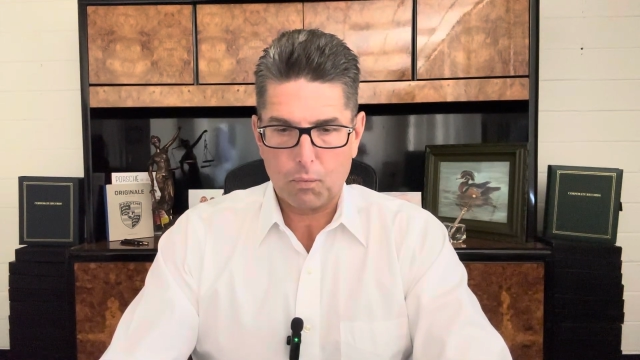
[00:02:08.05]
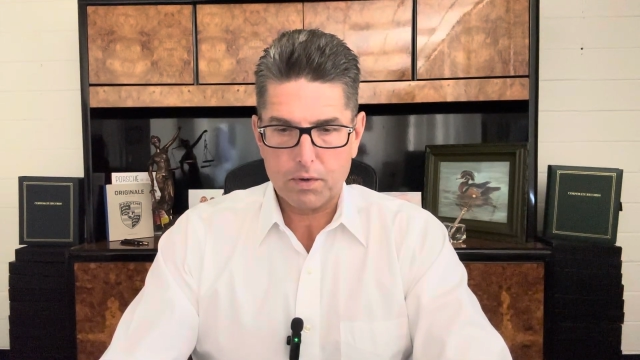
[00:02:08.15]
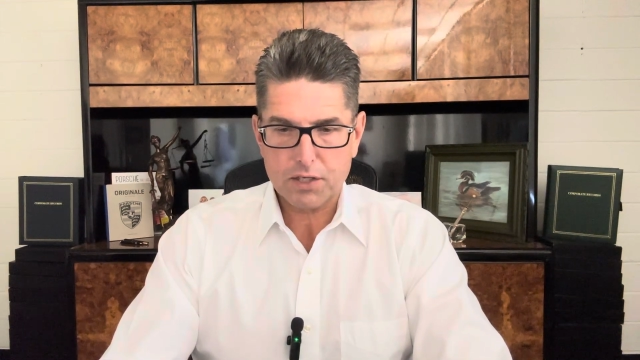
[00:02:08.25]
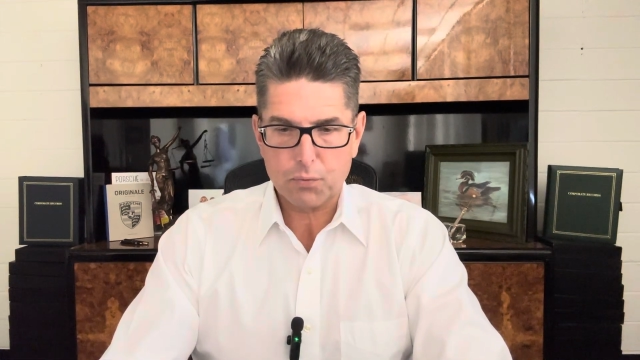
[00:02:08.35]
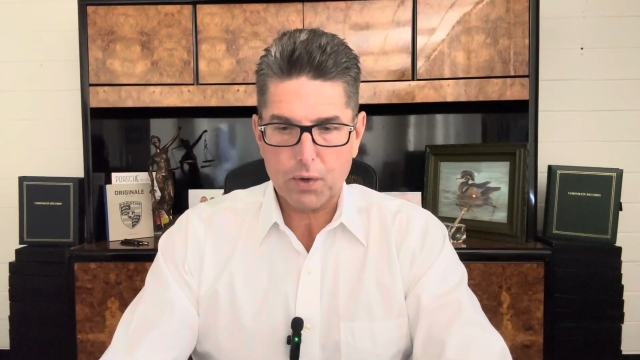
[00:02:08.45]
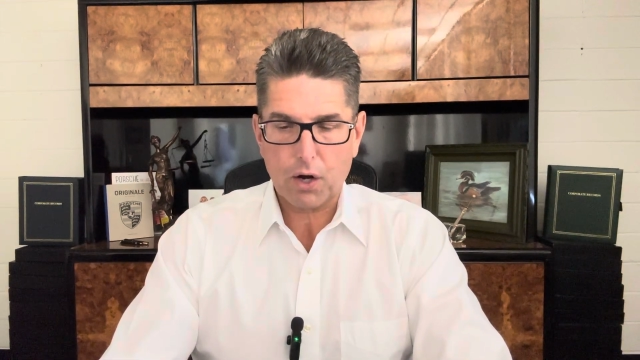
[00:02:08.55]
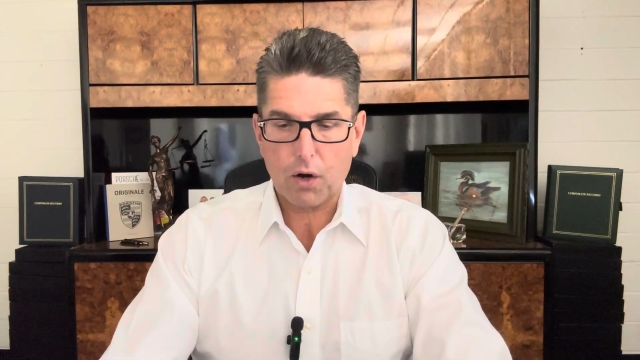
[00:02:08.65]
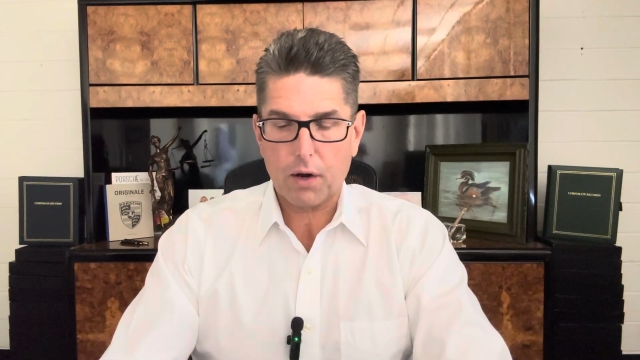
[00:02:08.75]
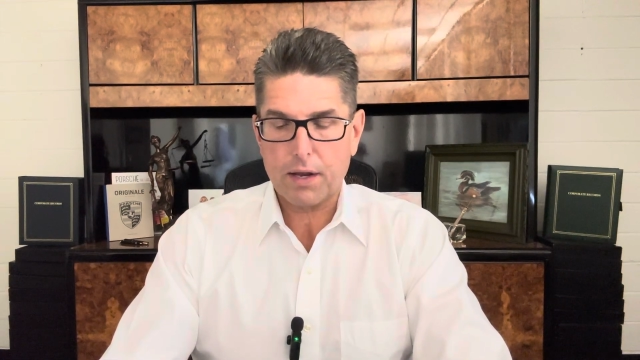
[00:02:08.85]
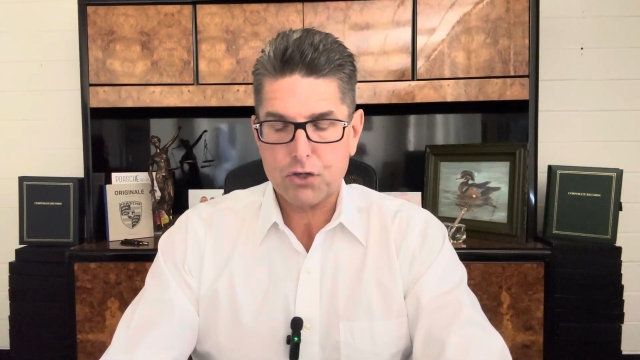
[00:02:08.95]
it says,
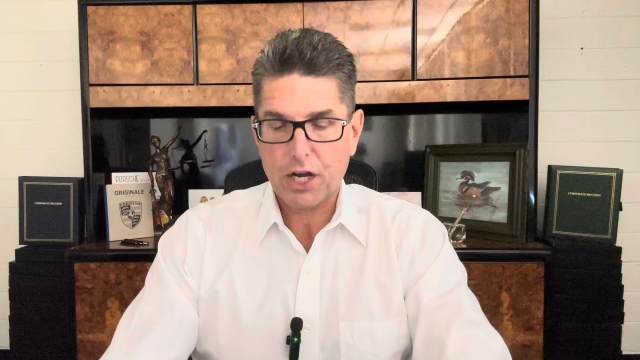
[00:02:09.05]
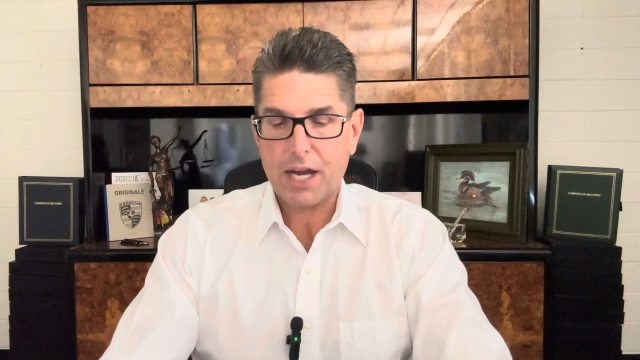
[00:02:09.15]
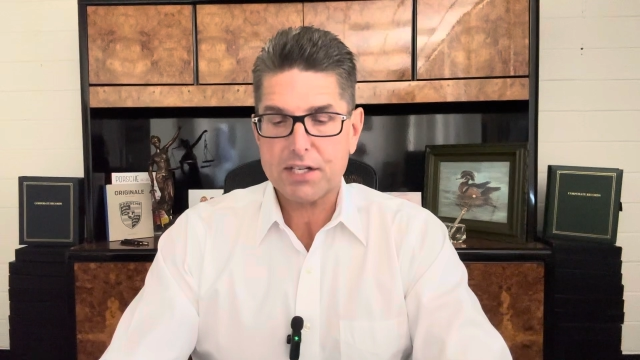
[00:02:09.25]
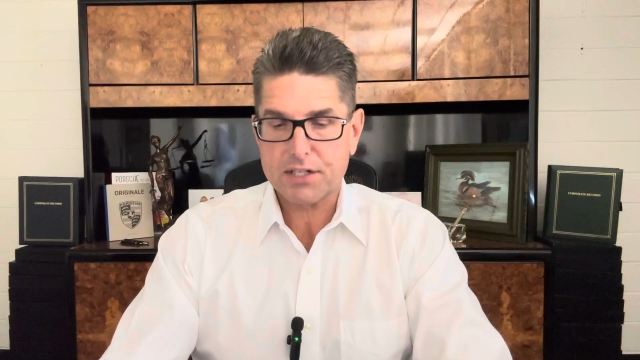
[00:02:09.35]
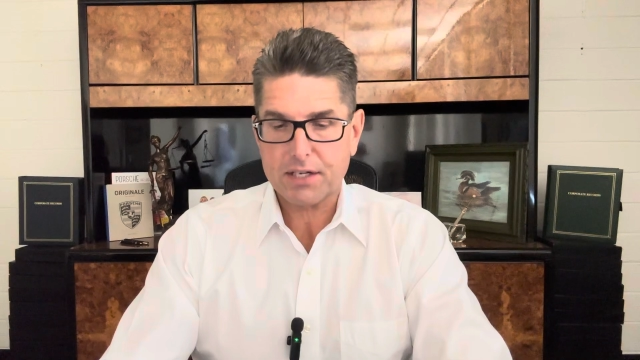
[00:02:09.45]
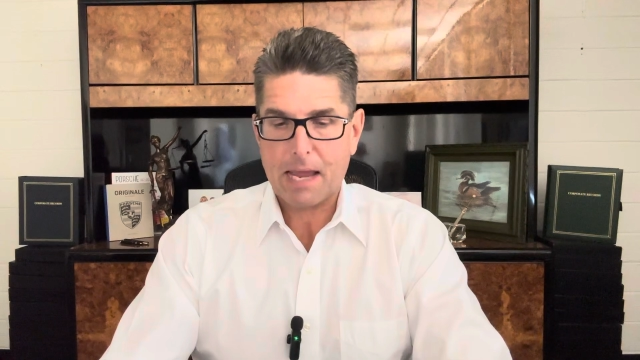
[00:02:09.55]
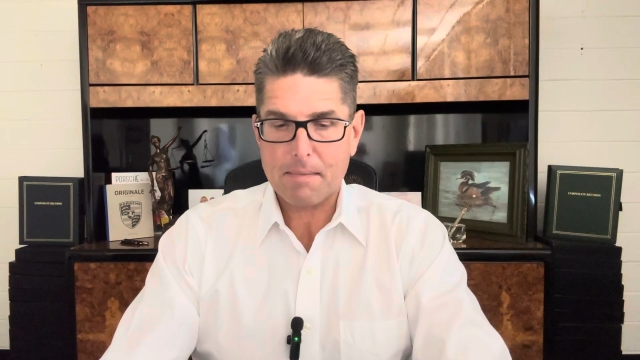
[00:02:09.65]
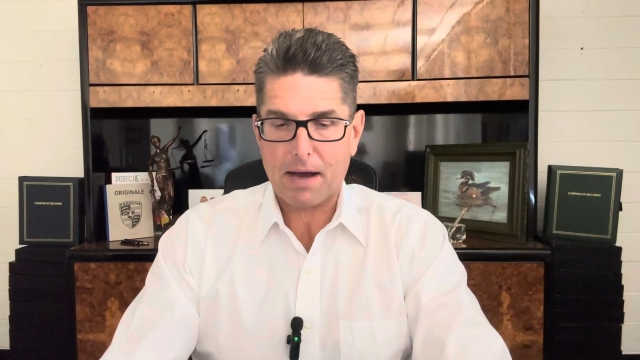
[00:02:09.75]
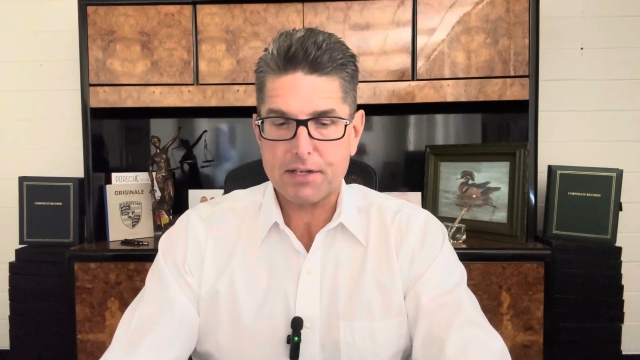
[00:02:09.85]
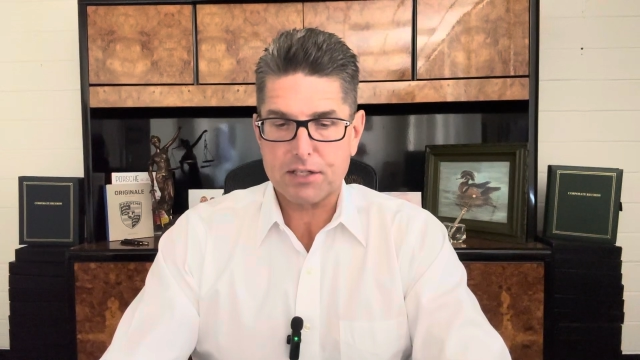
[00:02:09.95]
Chase
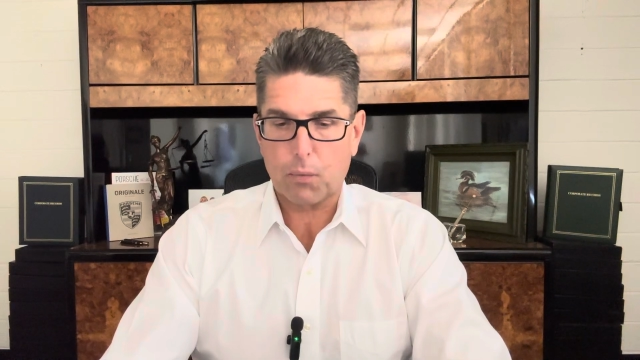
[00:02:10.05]
came out and said,